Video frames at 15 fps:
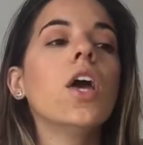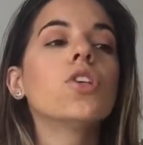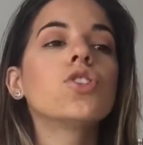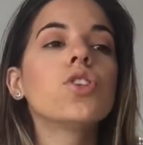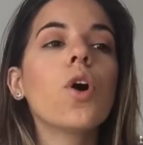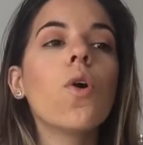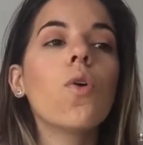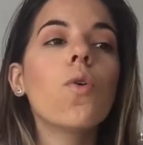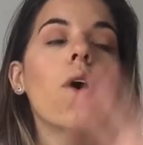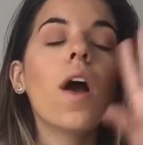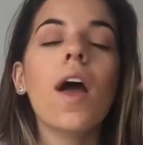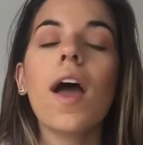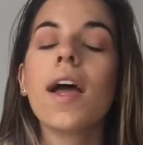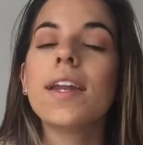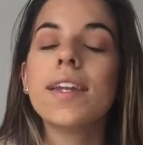So
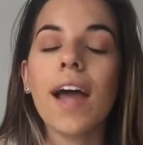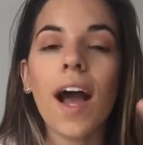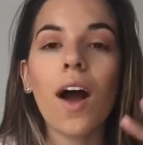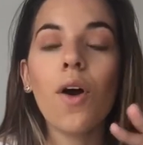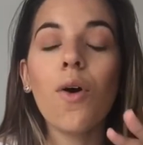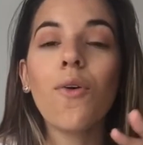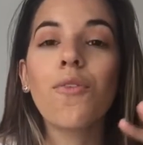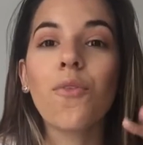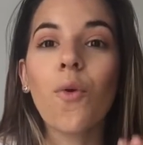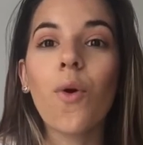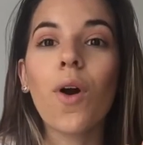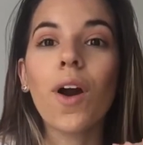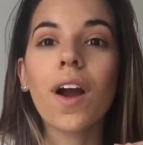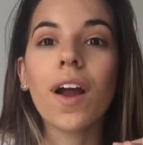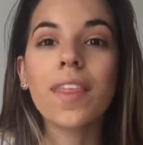now
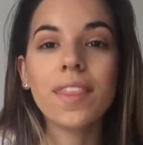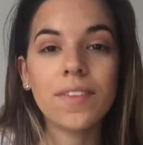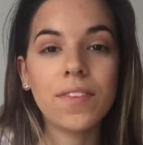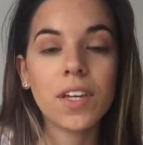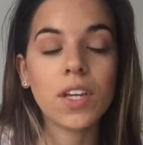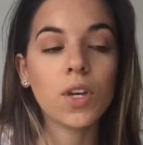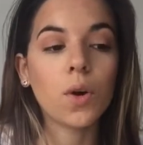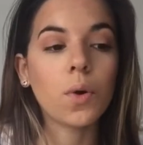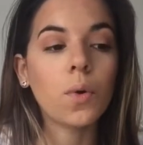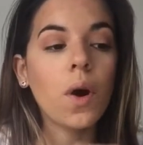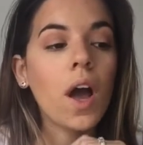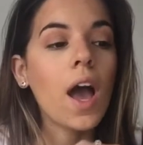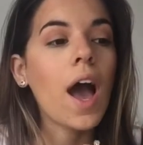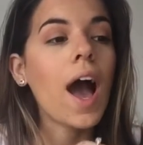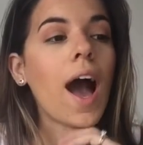for the
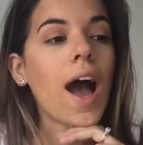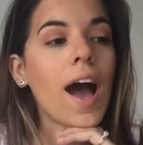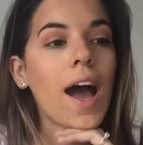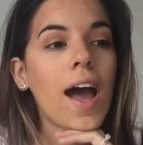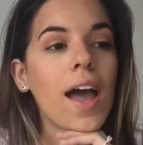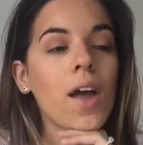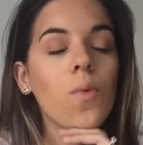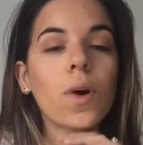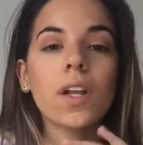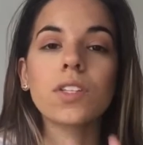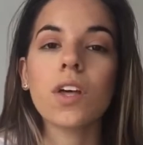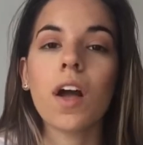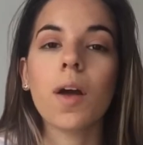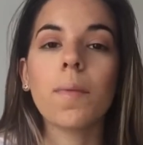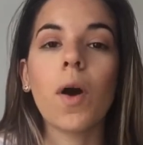video, I want
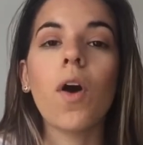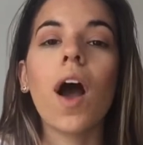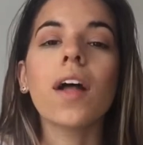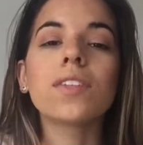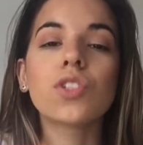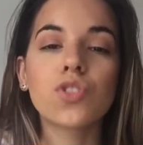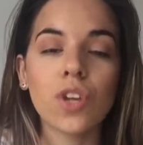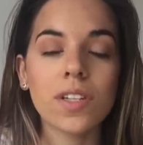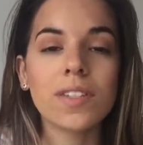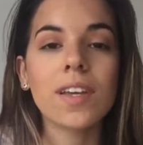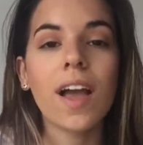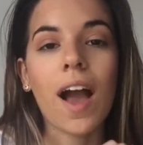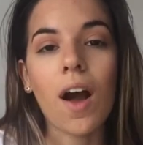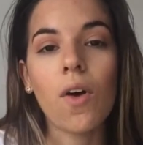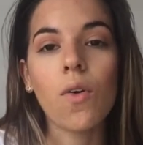to talk about
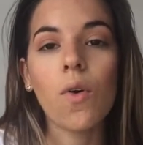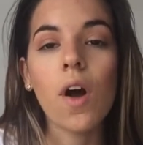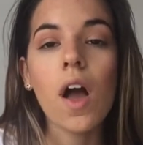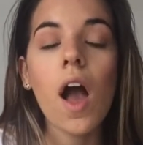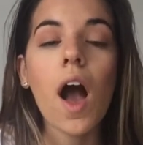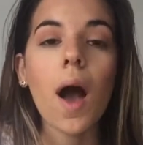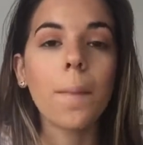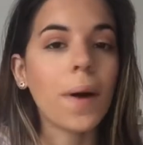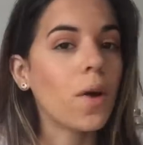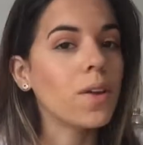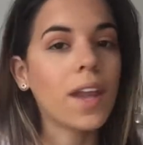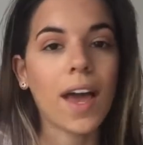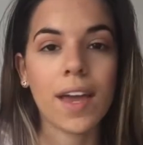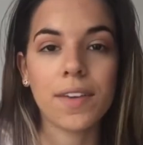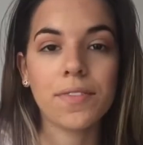stressing out
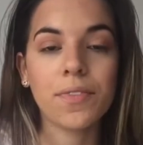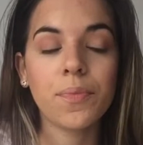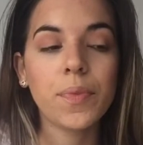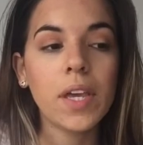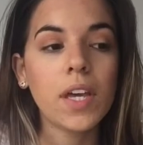about life.